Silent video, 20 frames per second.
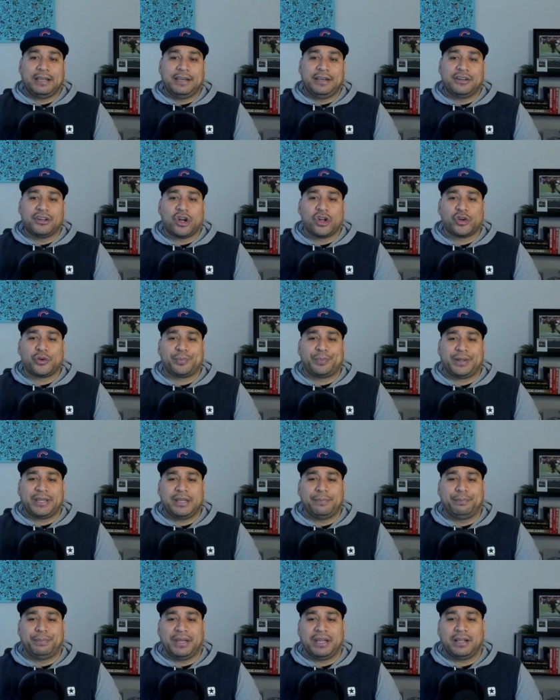Notably,
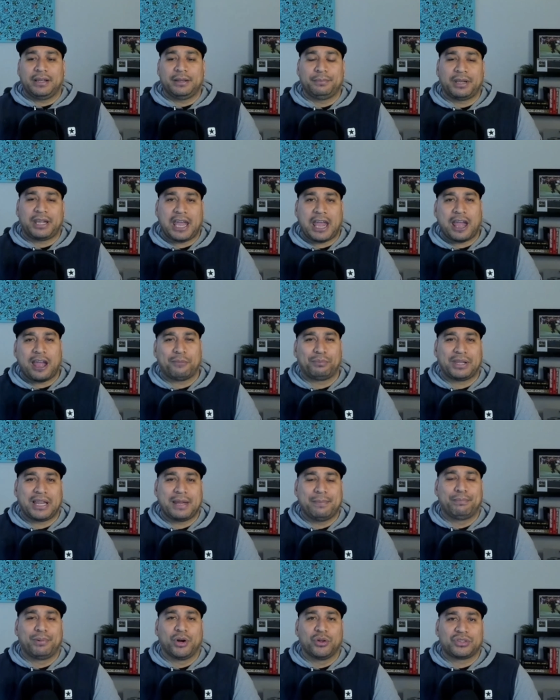Bielim can play
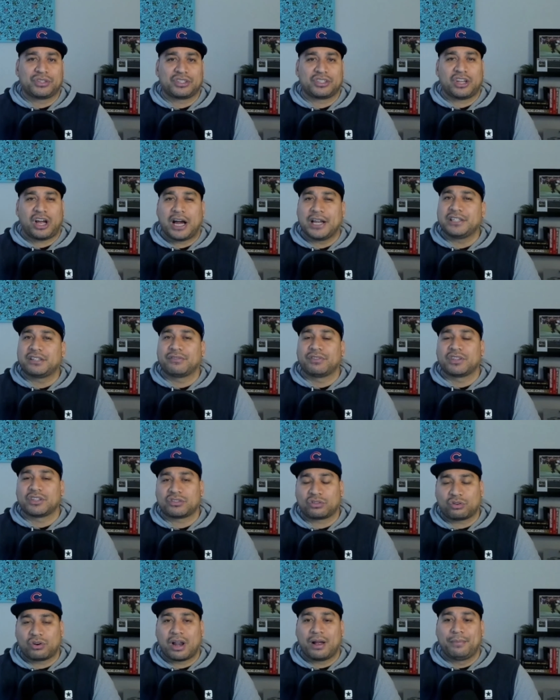both sides of the
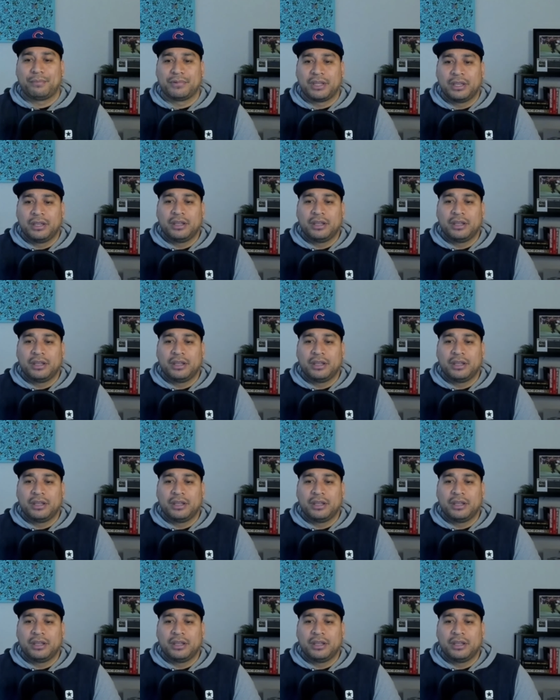scrum.